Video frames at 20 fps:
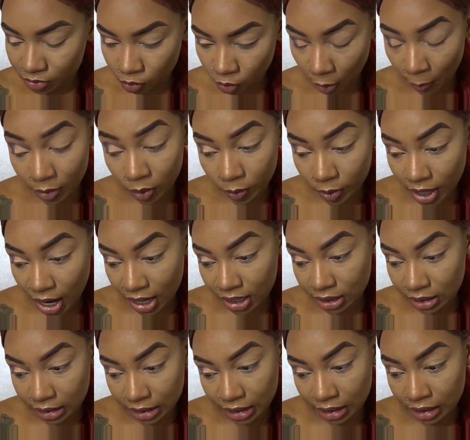I mean, we got
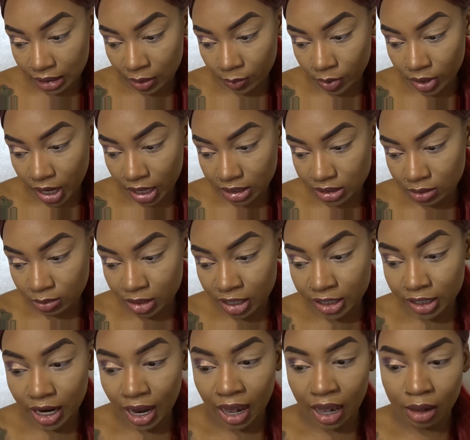a lid and we got some
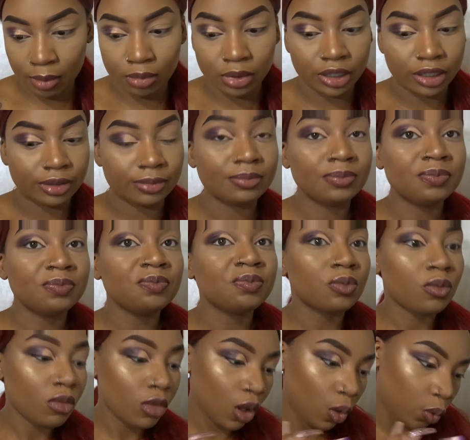under eye, but
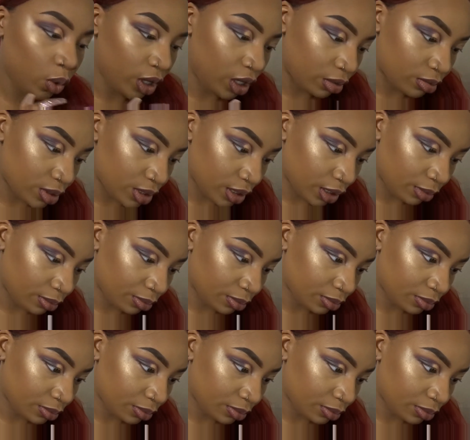we're going to see.